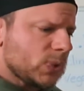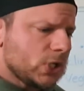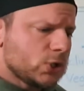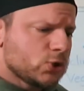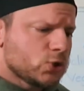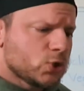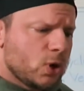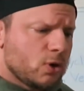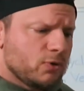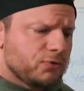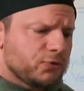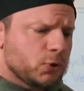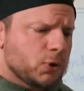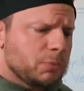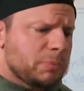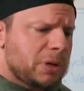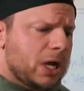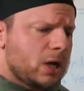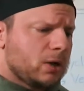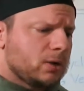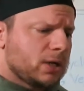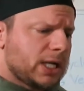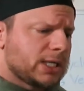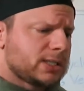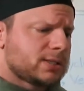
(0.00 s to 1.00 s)
So for
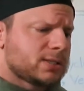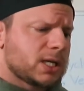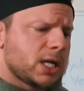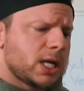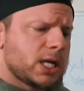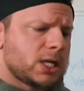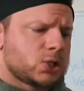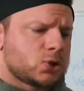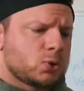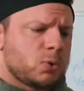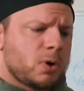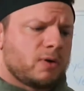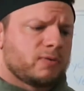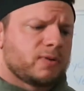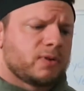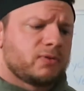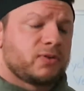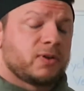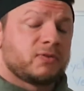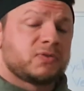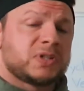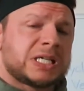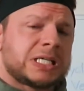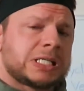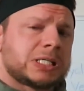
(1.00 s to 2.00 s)
about, I'd say 12 to
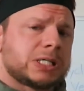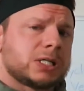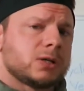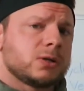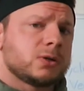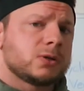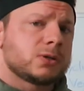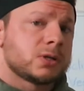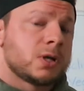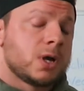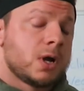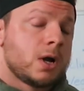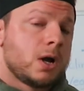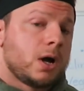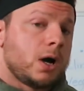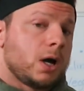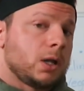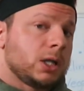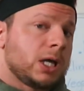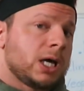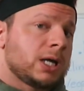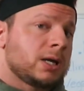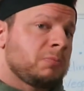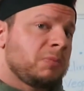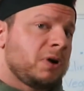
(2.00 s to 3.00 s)
15 years, a
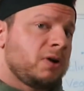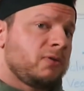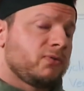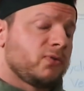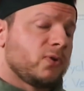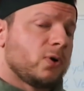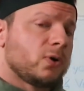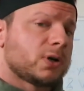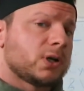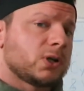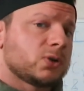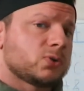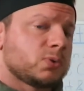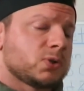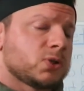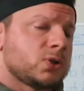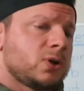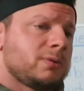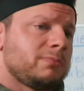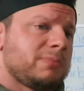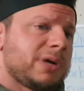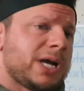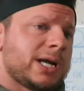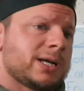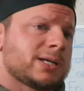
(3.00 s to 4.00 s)
lot of my focus was
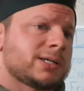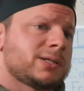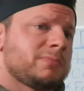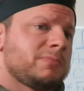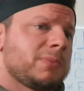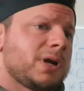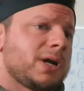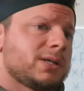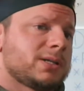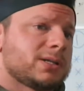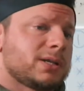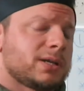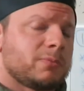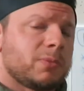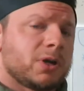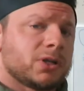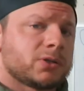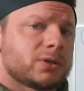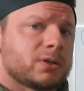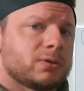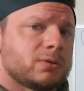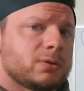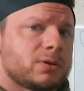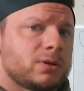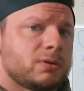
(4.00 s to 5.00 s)
on maximizing
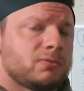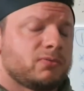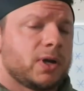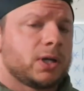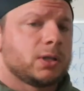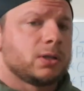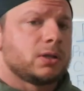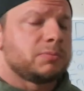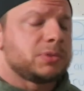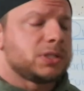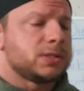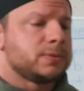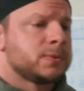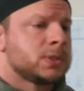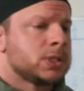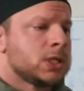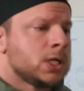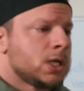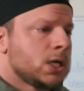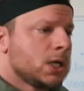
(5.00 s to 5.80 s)
muscular development.